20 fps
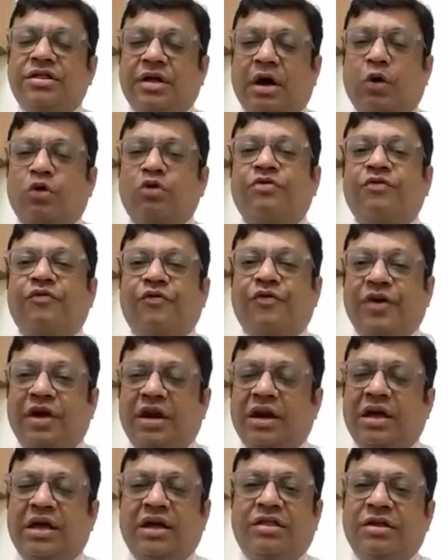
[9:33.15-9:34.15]
sounds
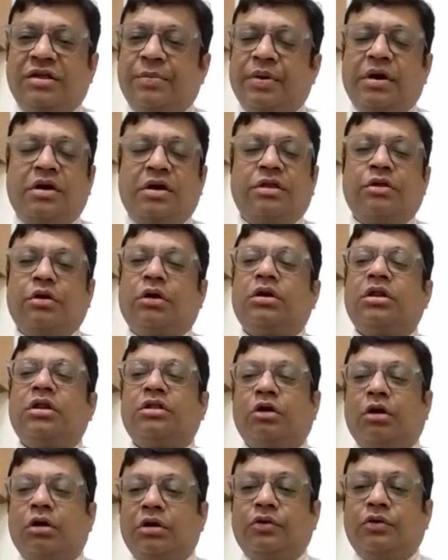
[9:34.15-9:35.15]
very easy, but it's not a
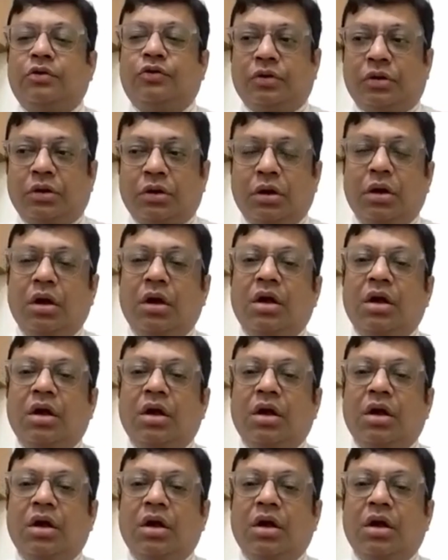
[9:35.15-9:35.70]
solution.